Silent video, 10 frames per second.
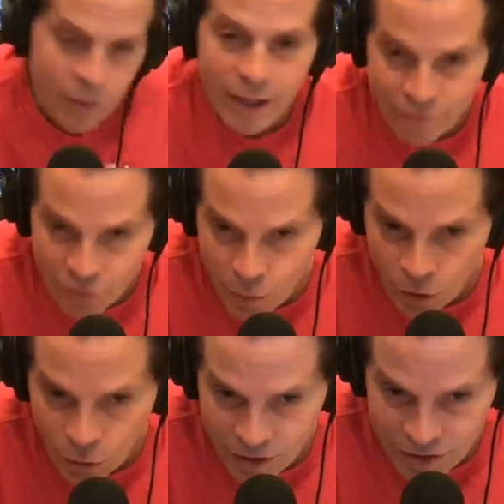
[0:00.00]
only got a few
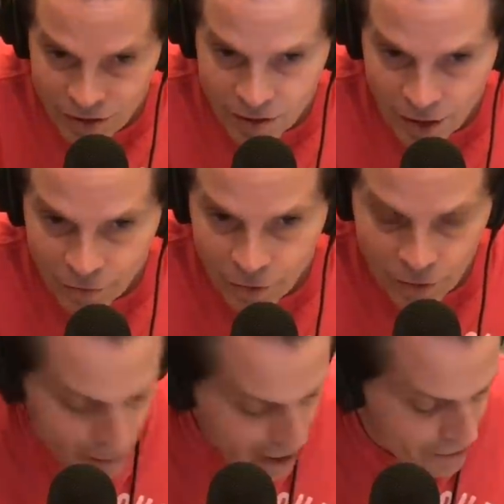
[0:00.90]
more questions left for
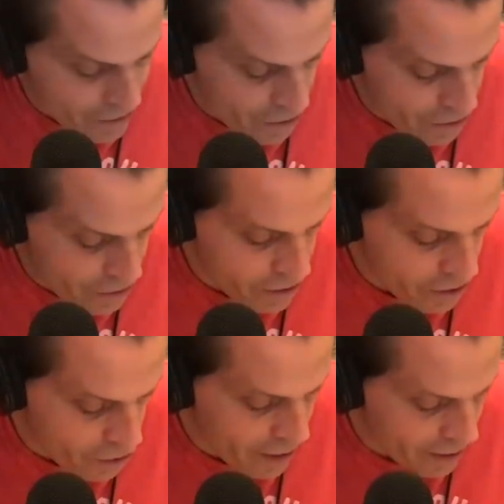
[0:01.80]
you, Ambassador. You're such
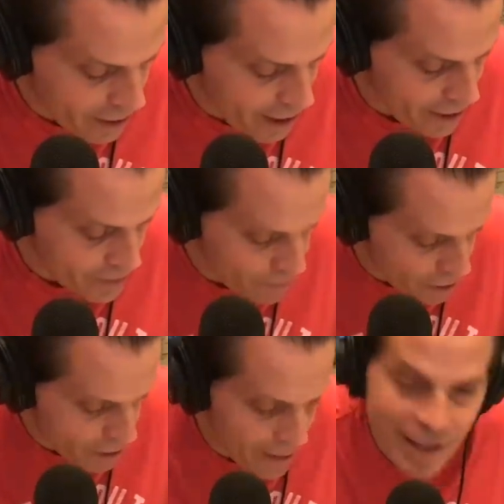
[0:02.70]
a great guest.
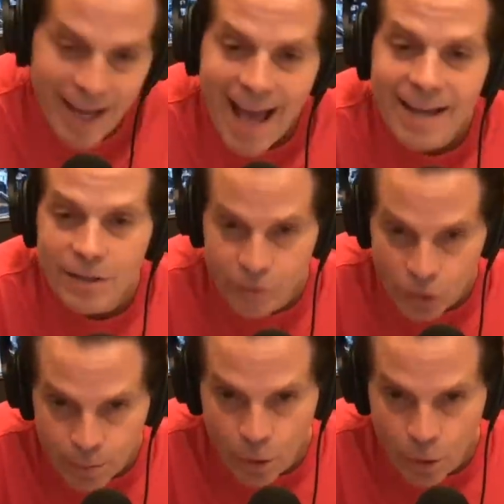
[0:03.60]
But at the end of your